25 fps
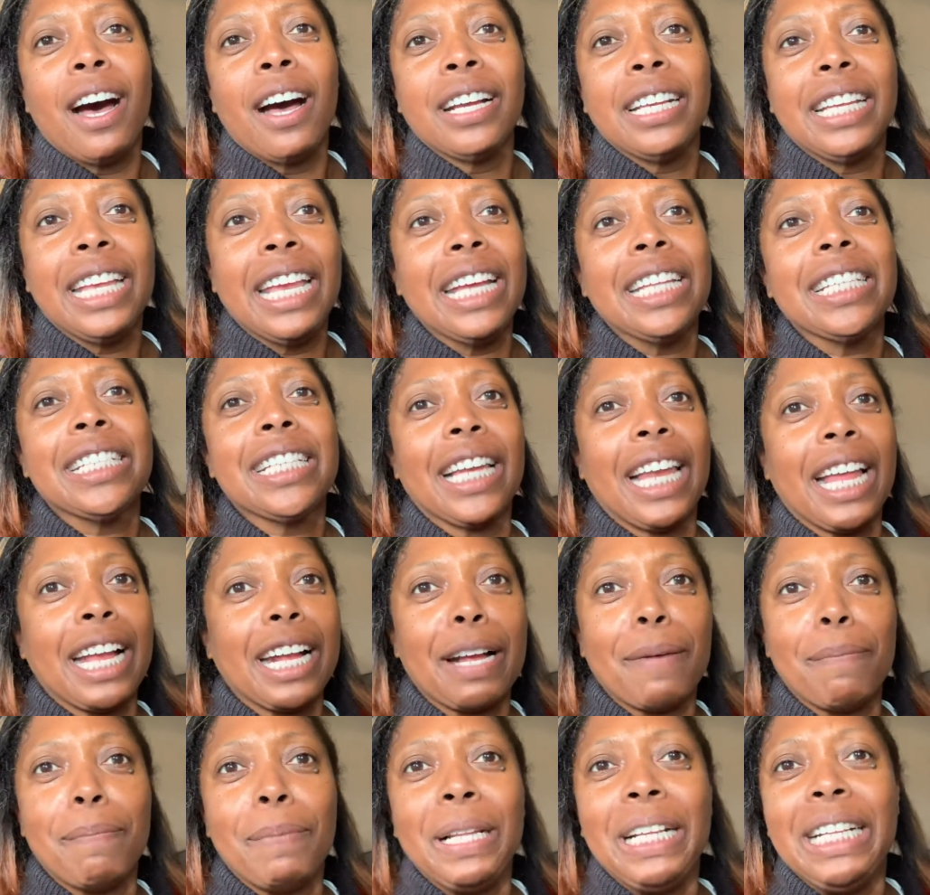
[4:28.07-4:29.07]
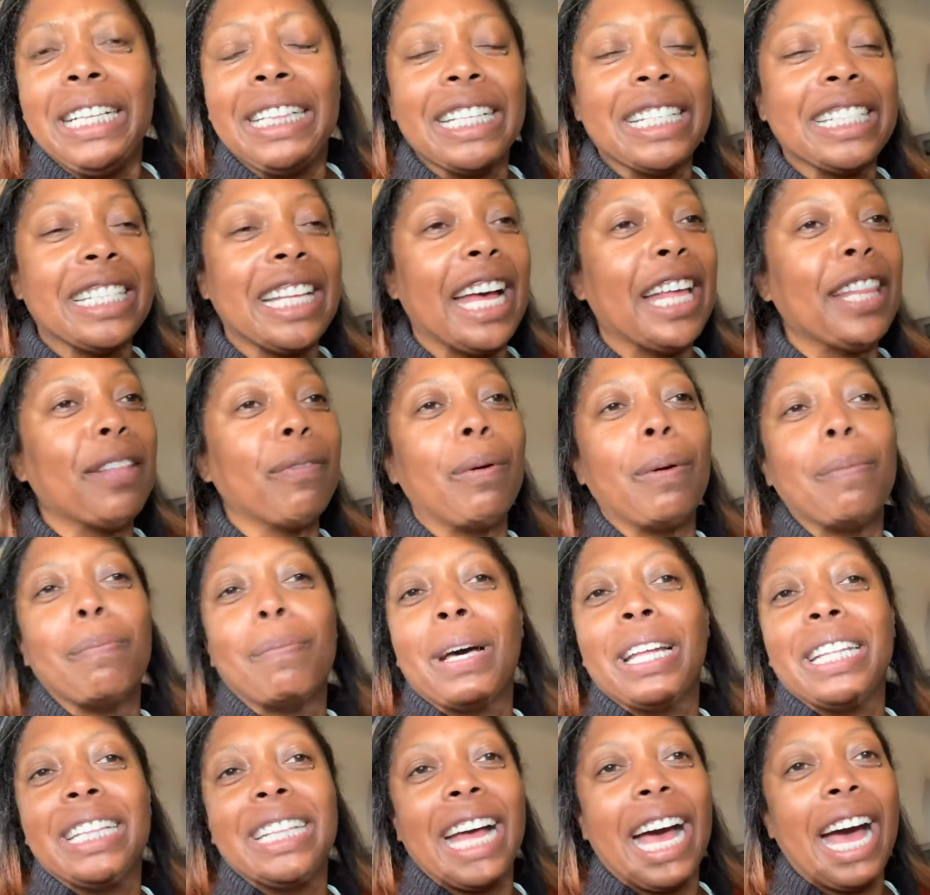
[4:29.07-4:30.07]
get to like complete this other one.
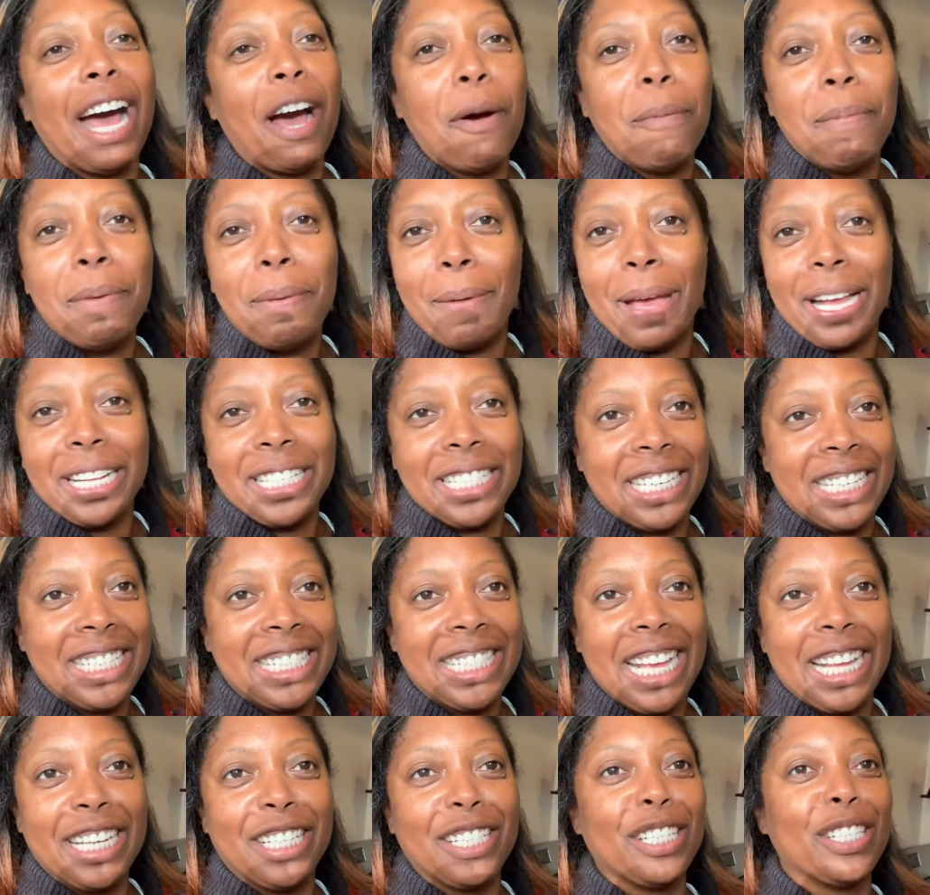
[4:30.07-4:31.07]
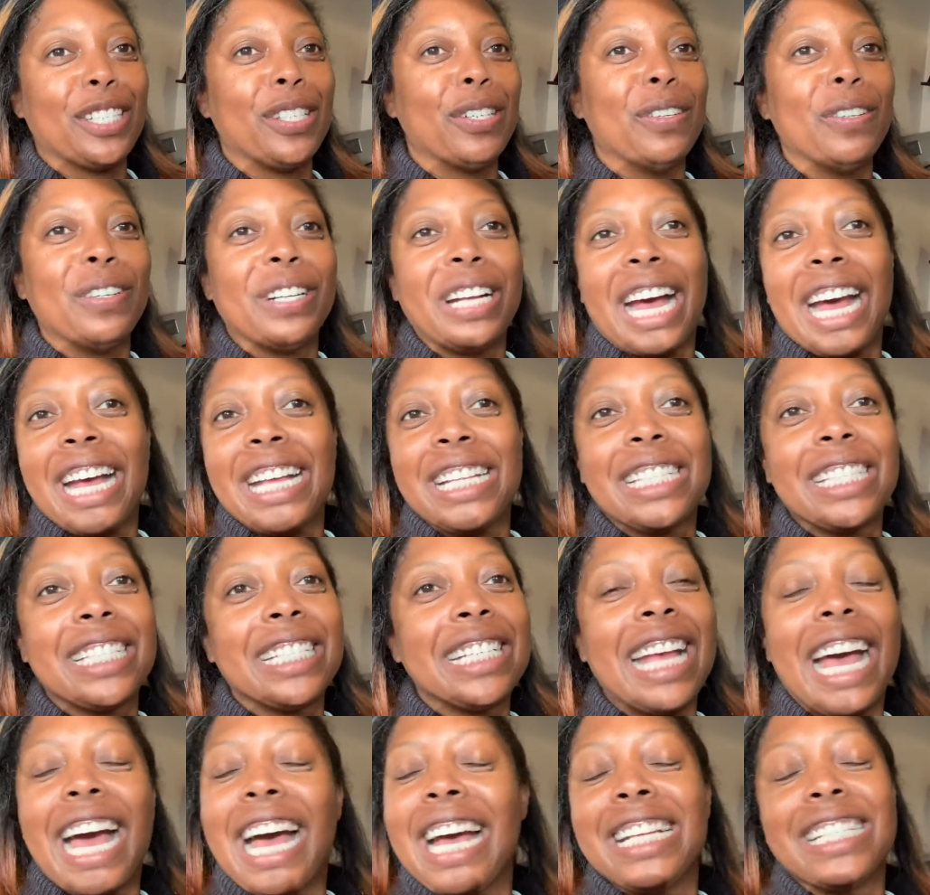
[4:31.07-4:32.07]
But I'll be back to the sketches soon, guys.
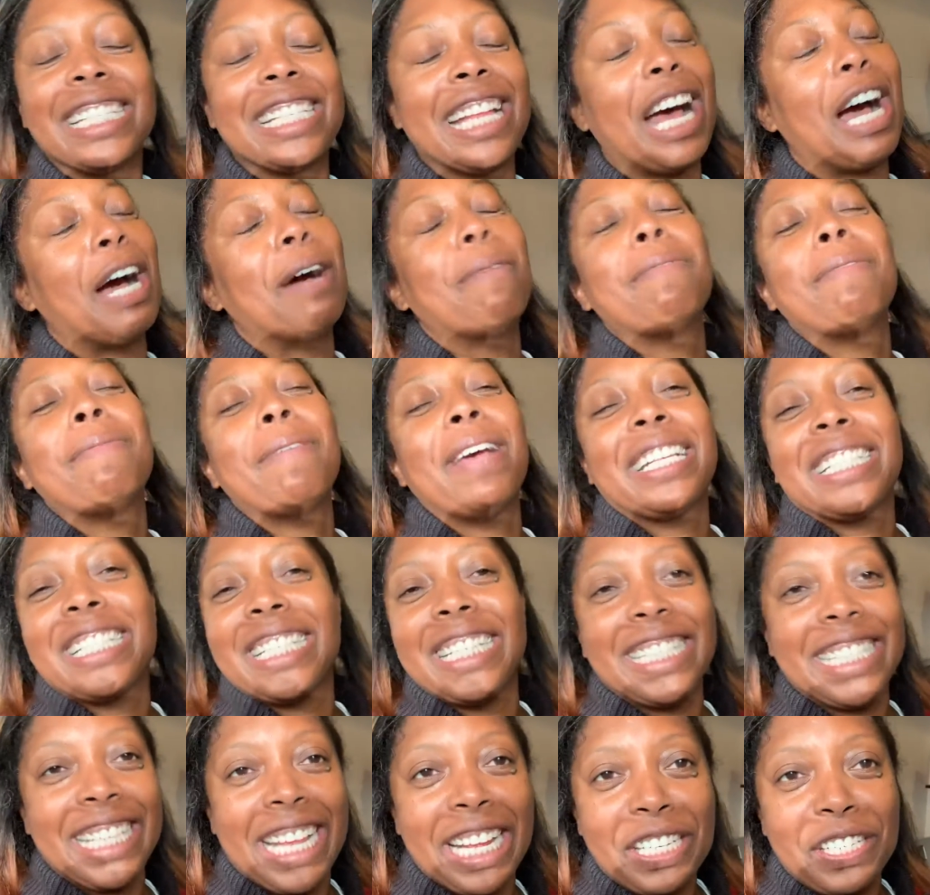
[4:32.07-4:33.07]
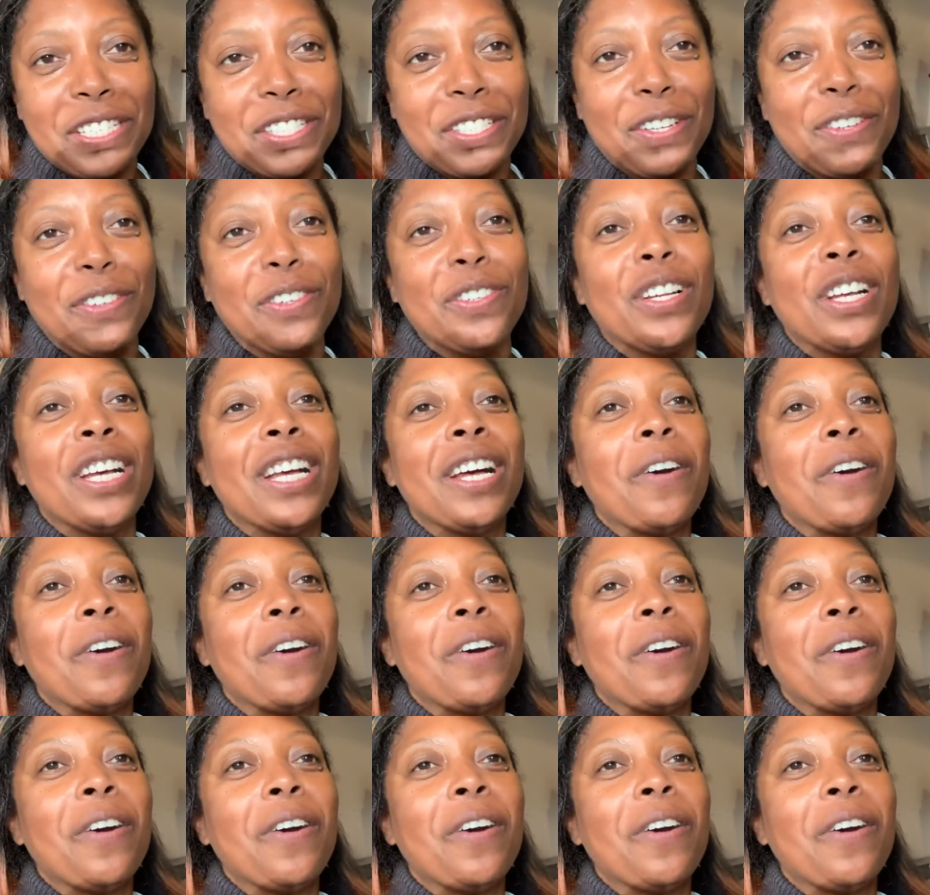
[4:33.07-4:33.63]
Guys, I'll be back to the sketches soon.